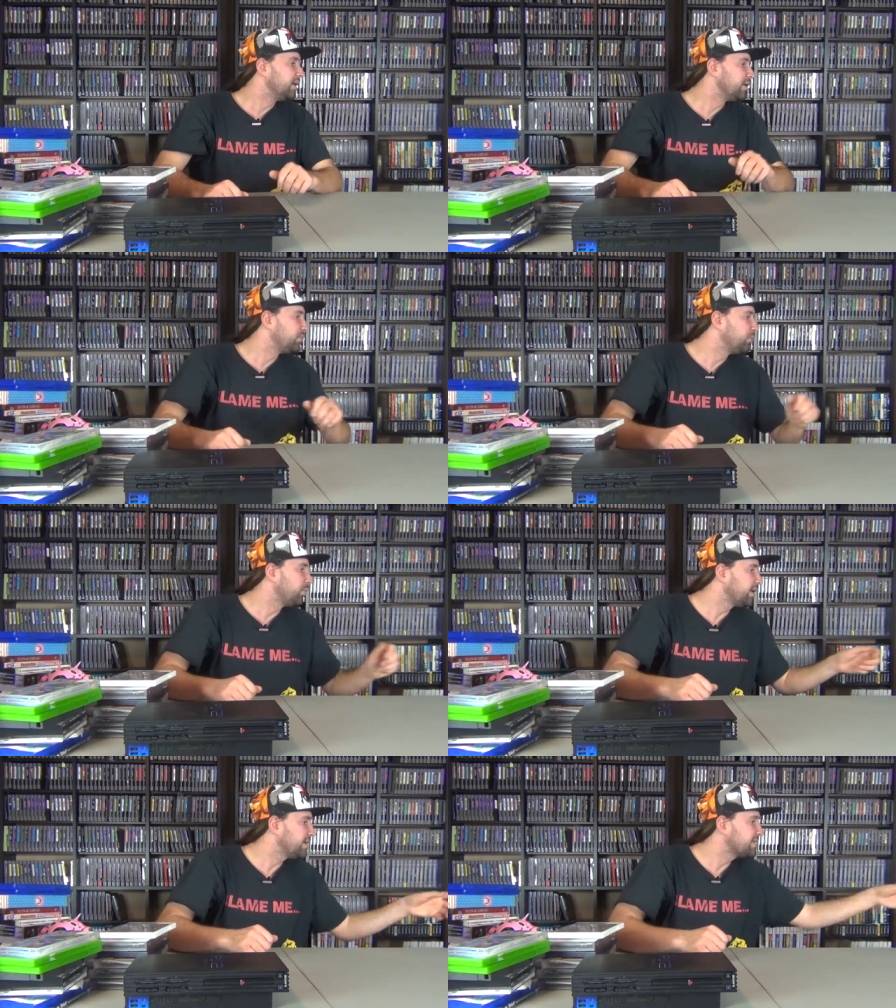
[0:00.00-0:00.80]
And
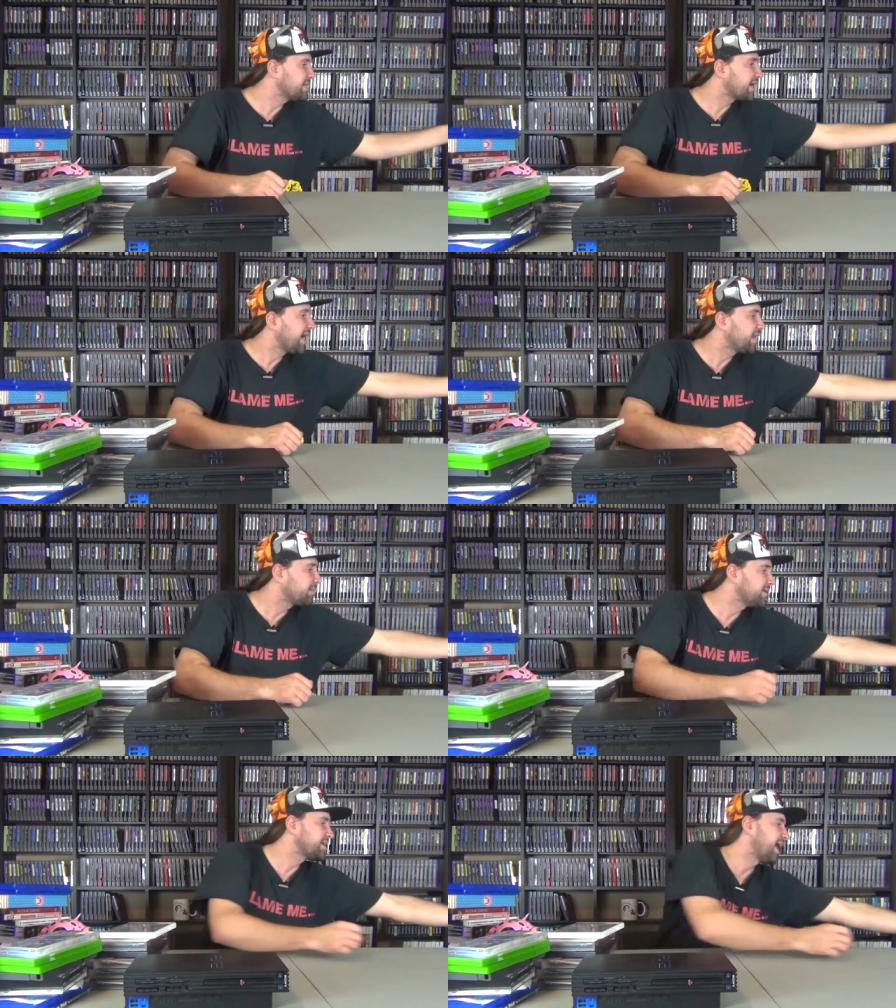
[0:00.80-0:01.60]
what is this
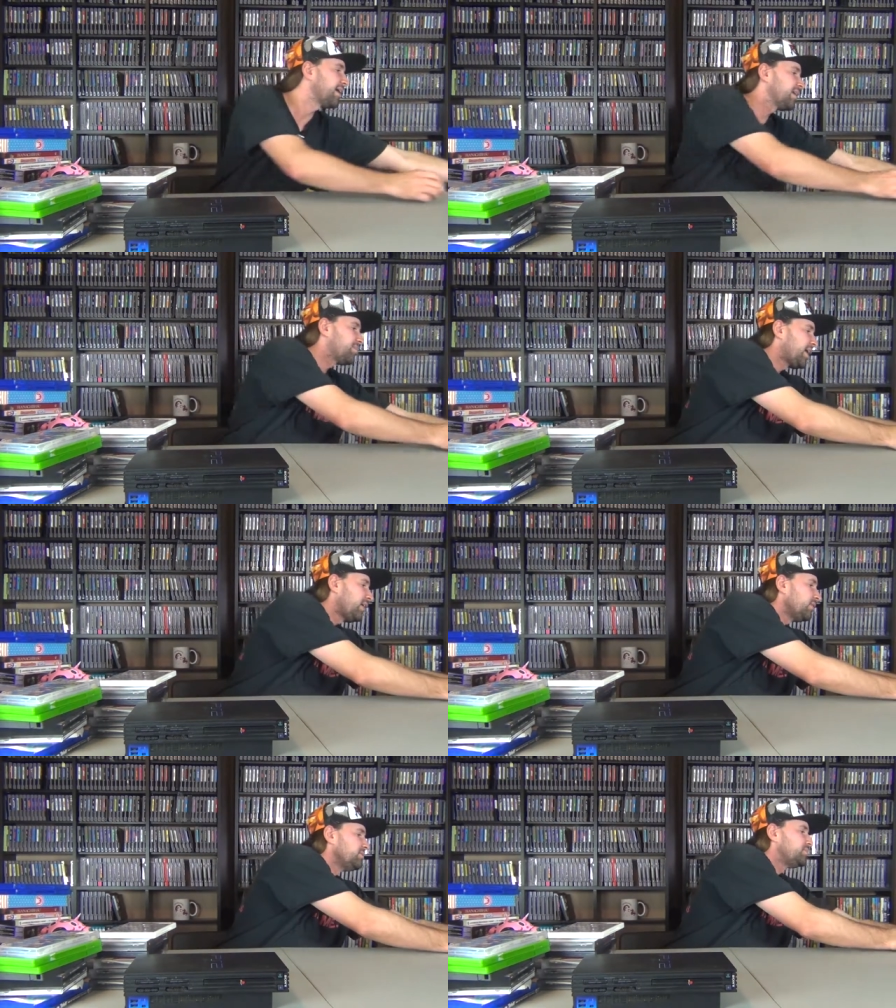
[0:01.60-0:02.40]
item I'm talking
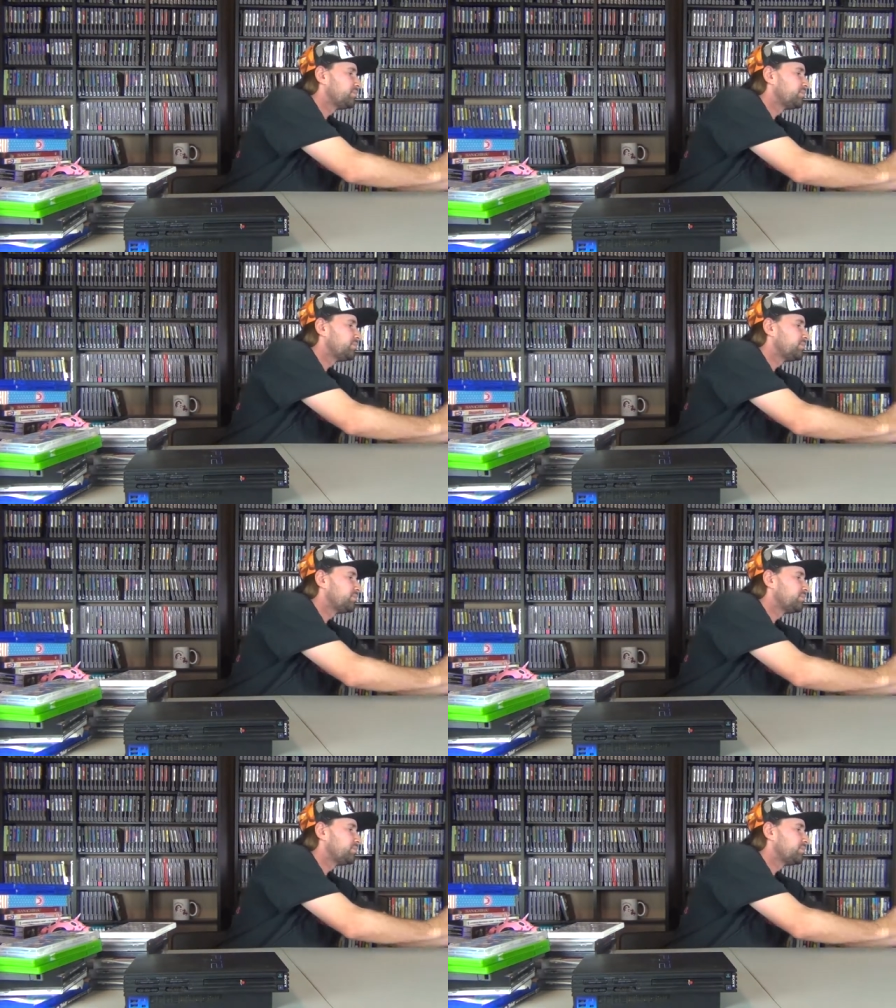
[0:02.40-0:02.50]
about?